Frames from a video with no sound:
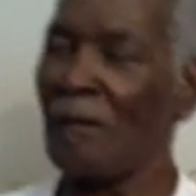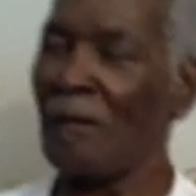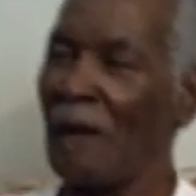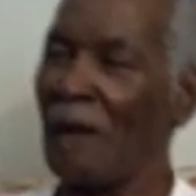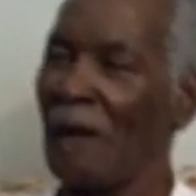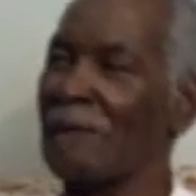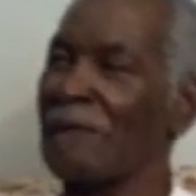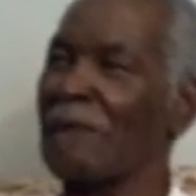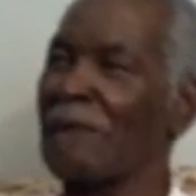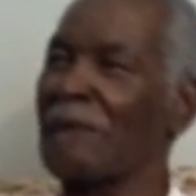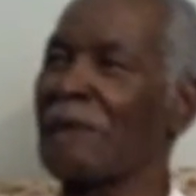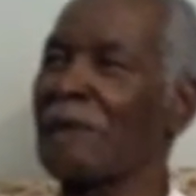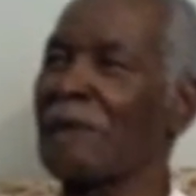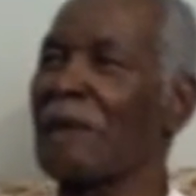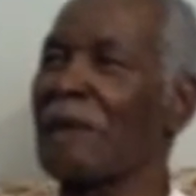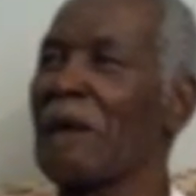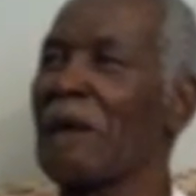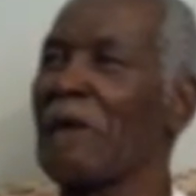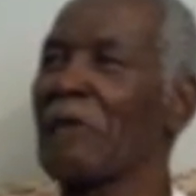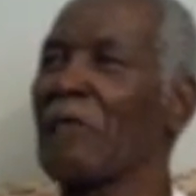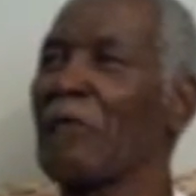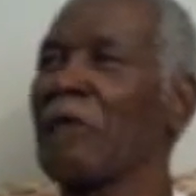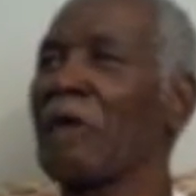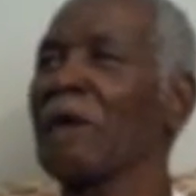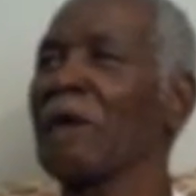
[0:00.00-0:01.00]
I did the
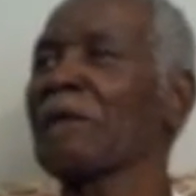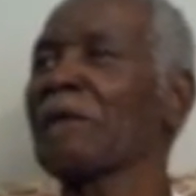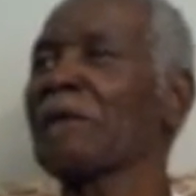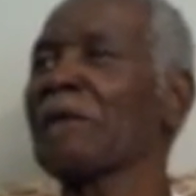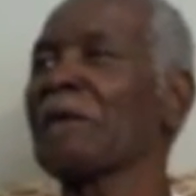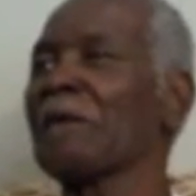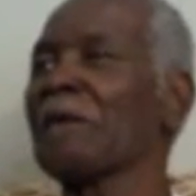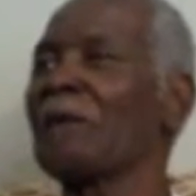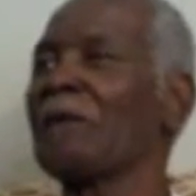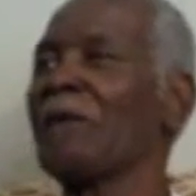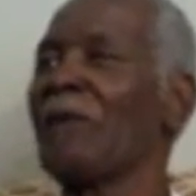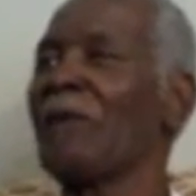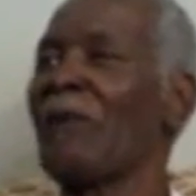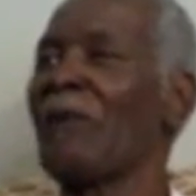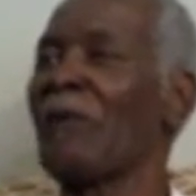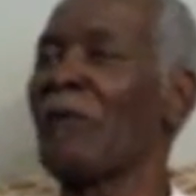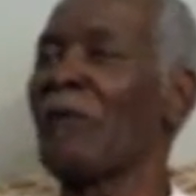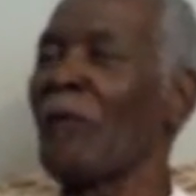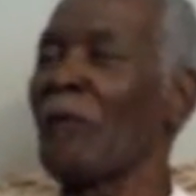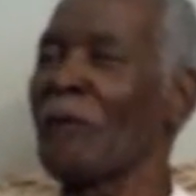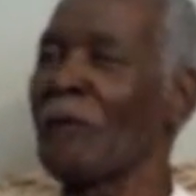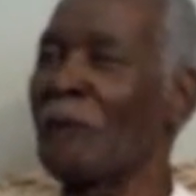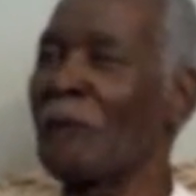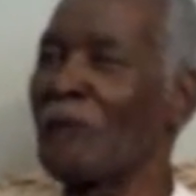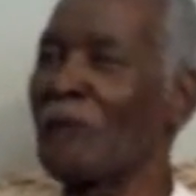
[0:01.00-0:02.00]
catering,
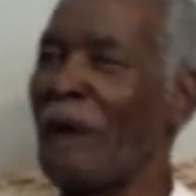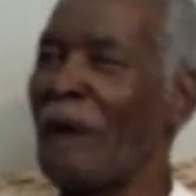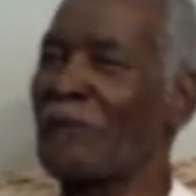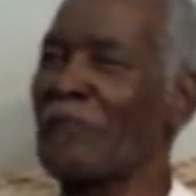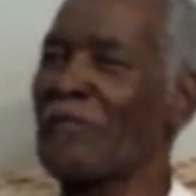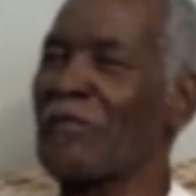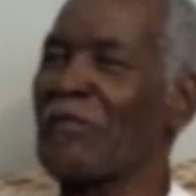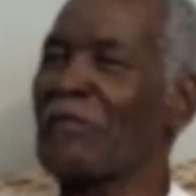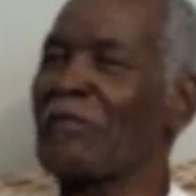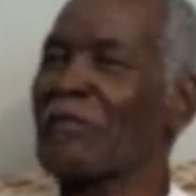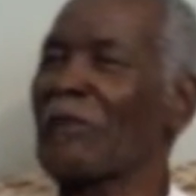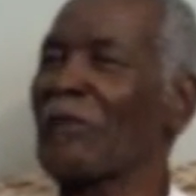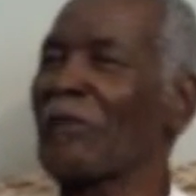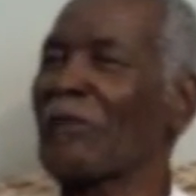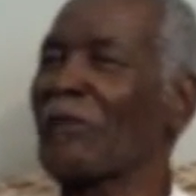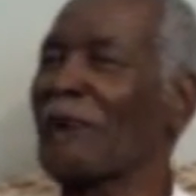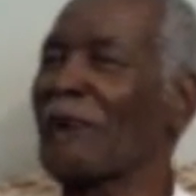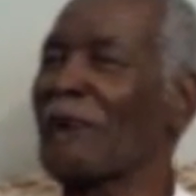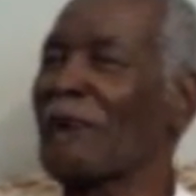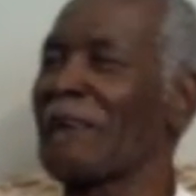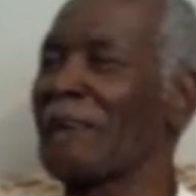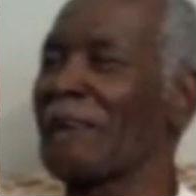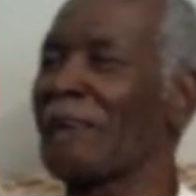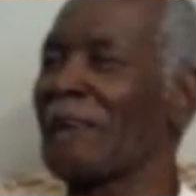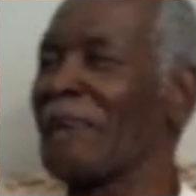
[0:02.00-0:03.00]
all the fancy stuff what
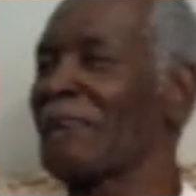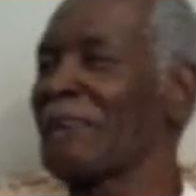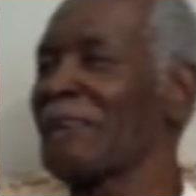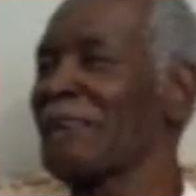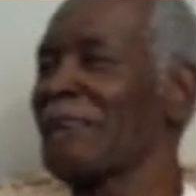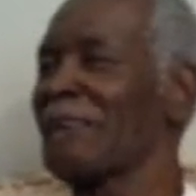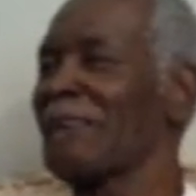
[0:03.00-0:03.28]
I did,